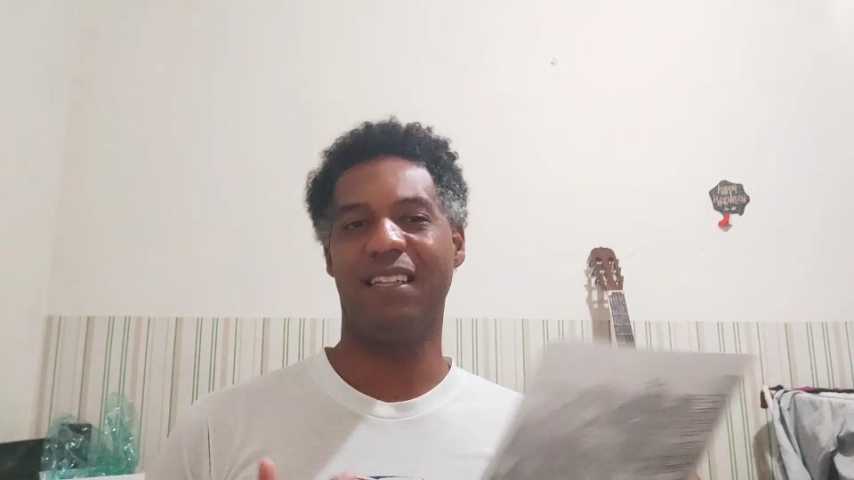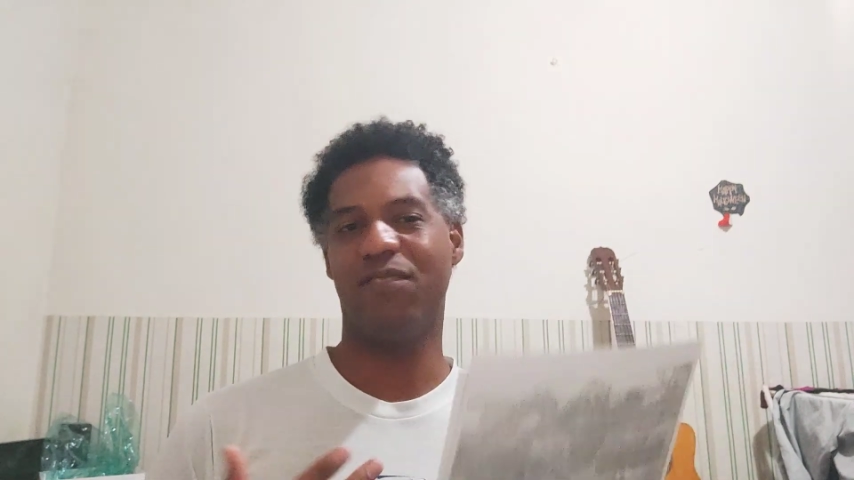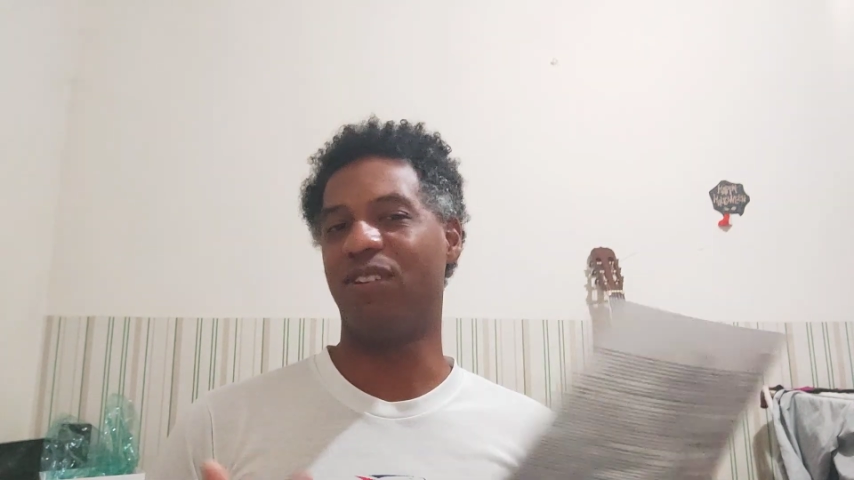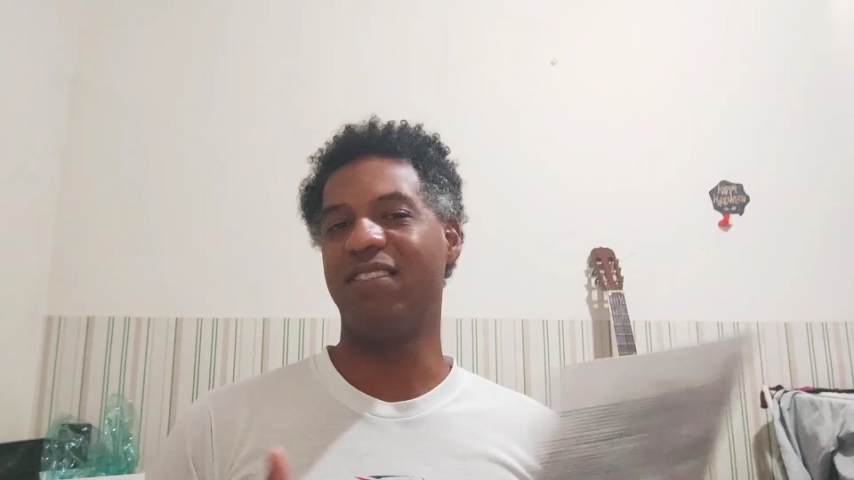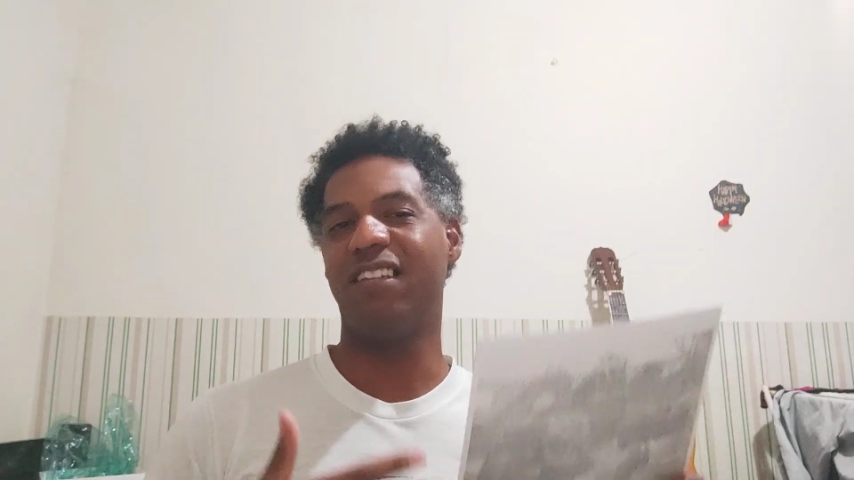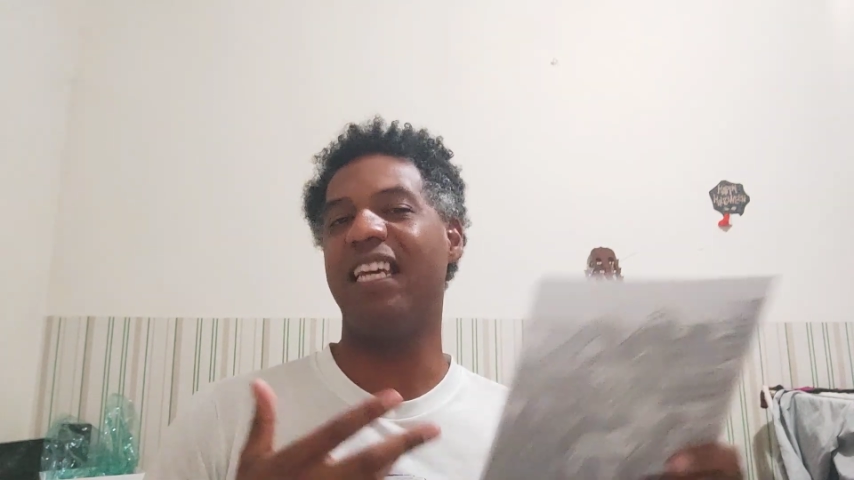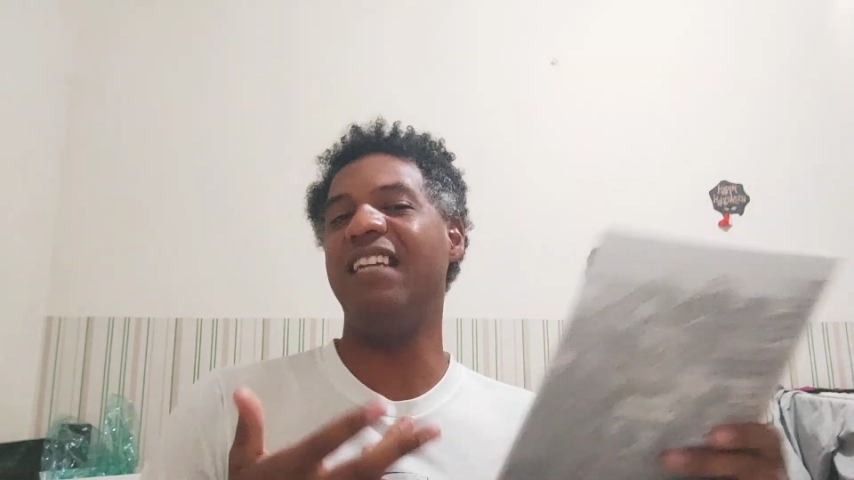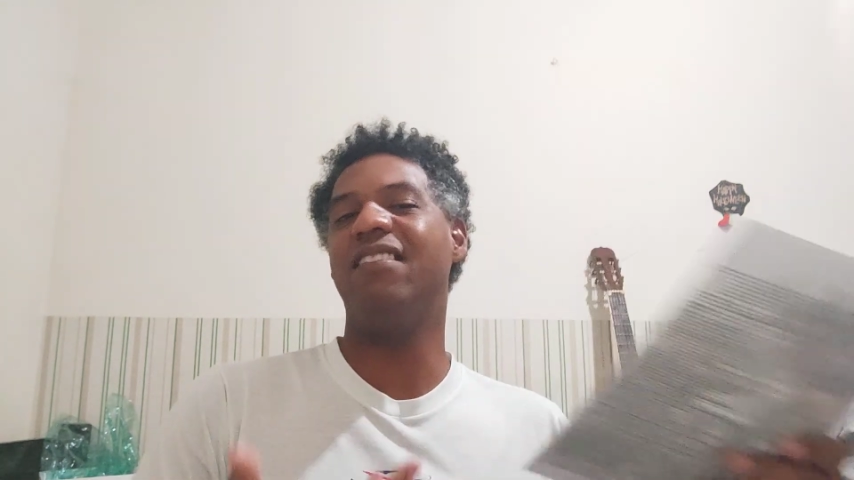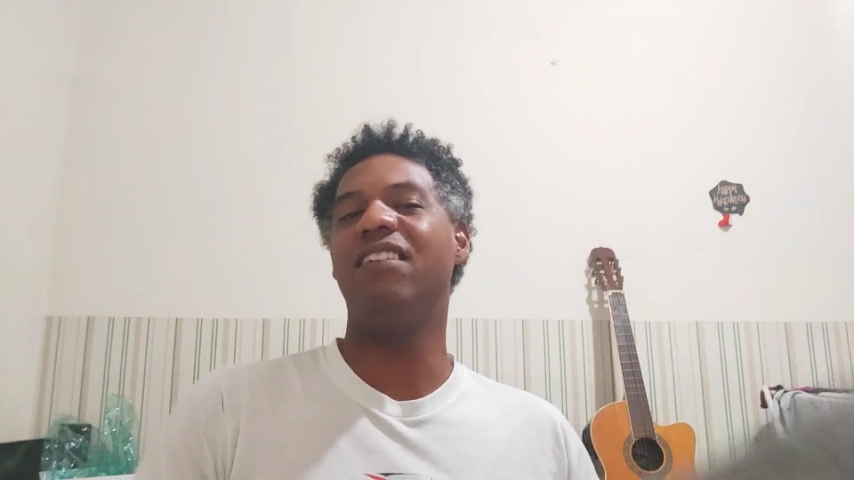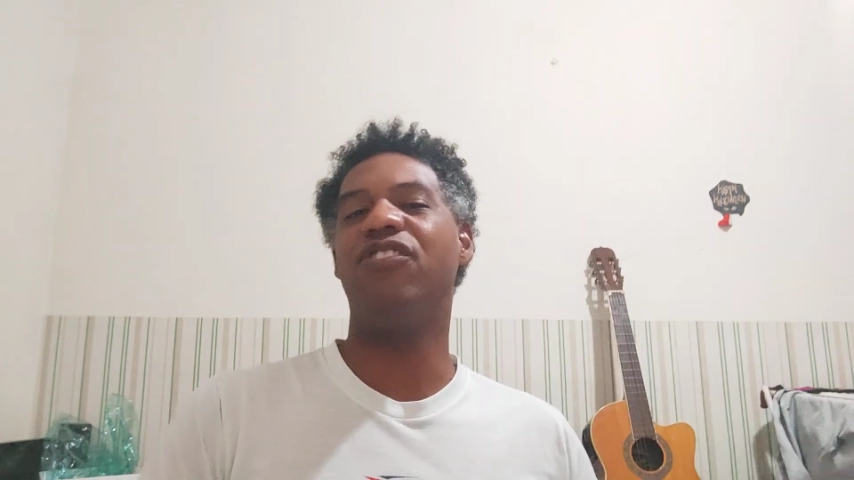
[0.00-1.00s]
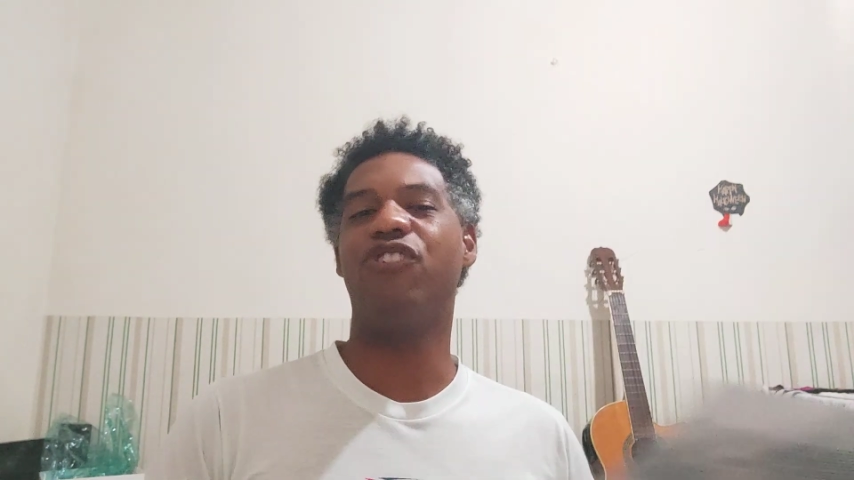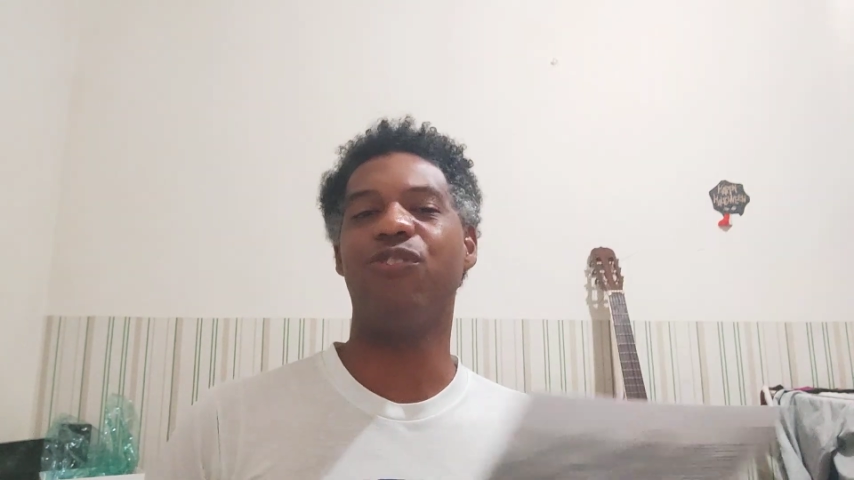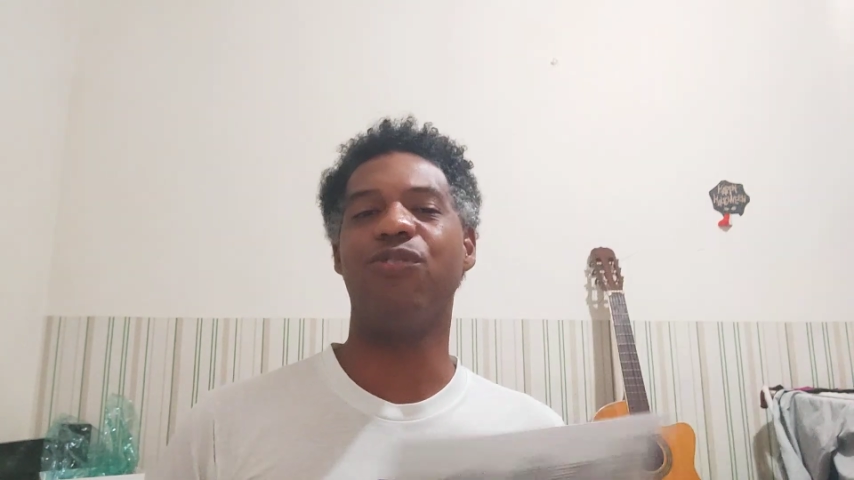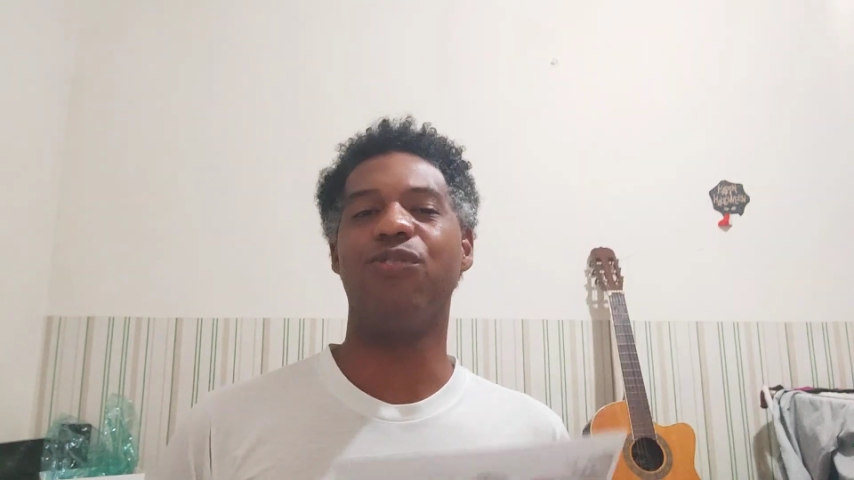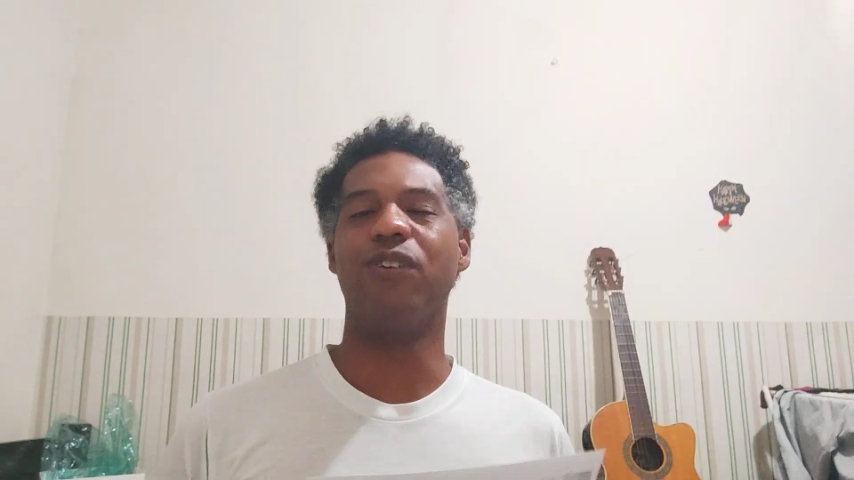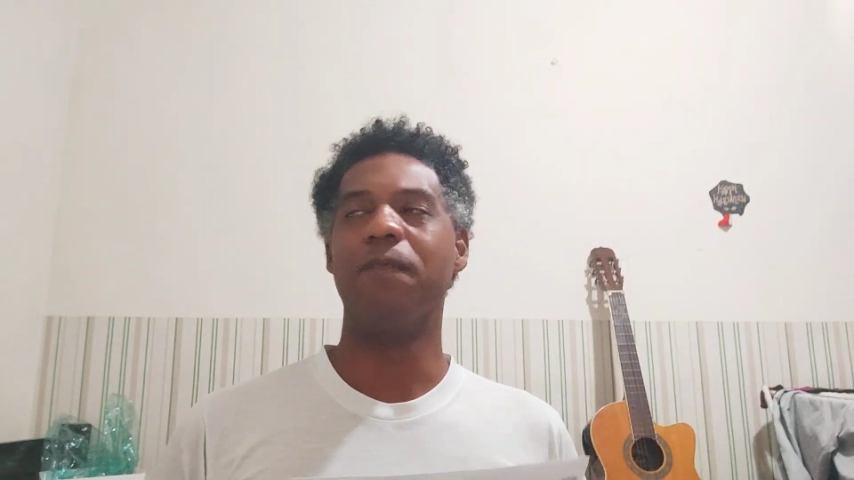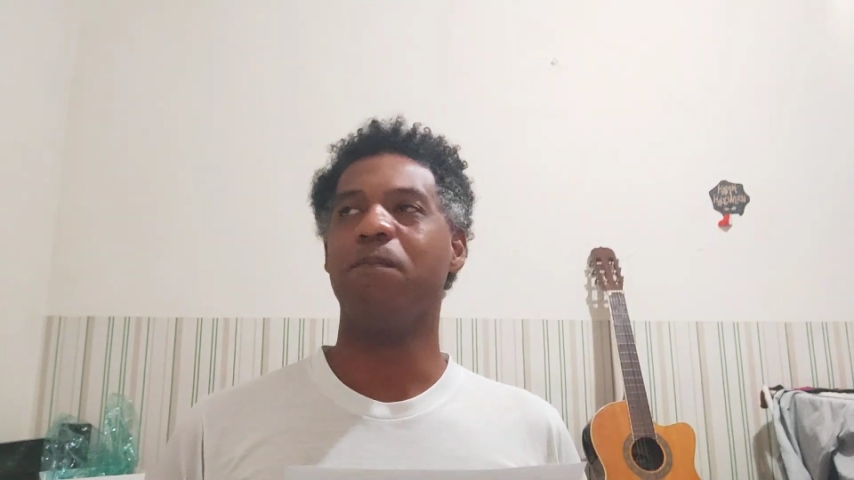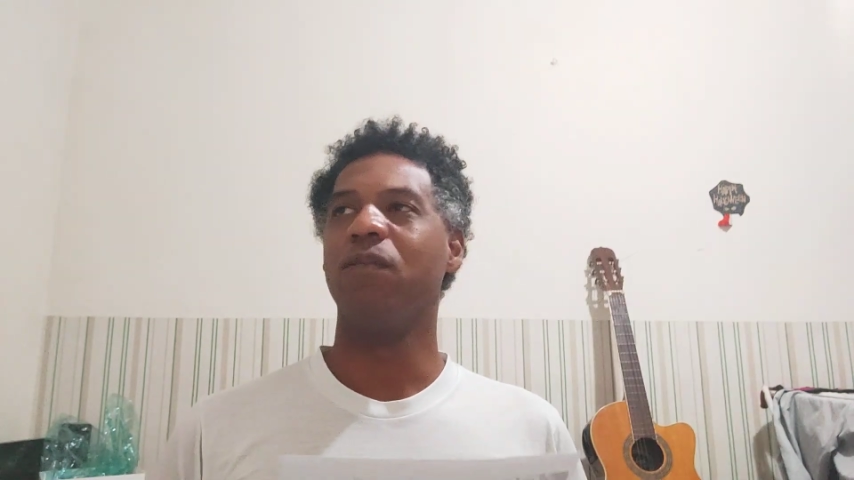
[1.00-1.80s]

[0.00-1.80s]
Translating to